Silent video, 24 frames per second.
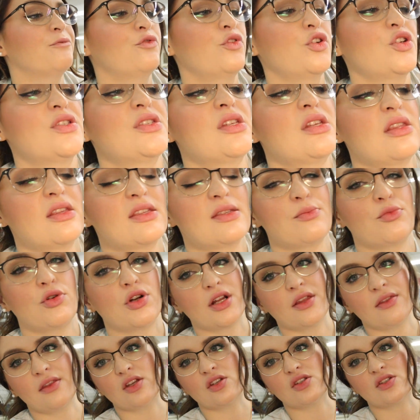First thing this
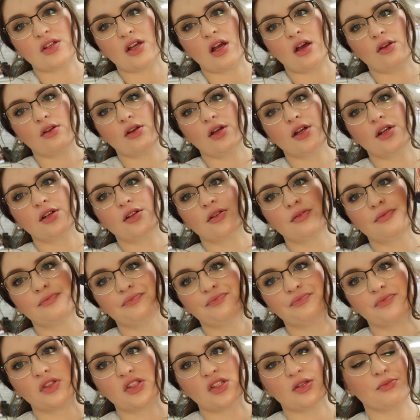morning, they just colored
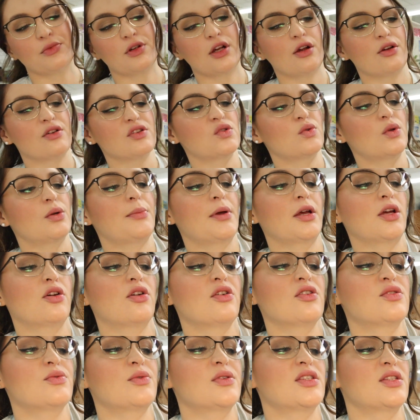sombreros. One of my
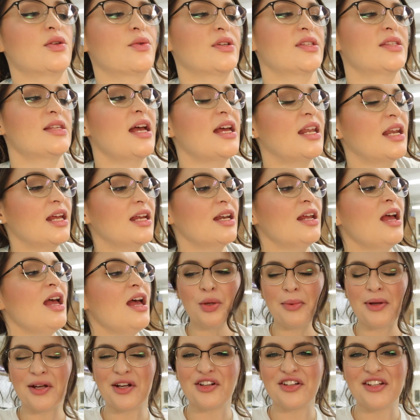girls was so excited.
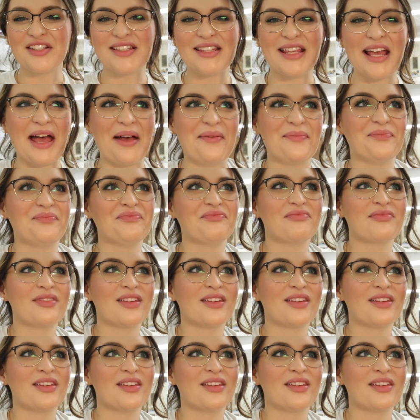One of my girls said,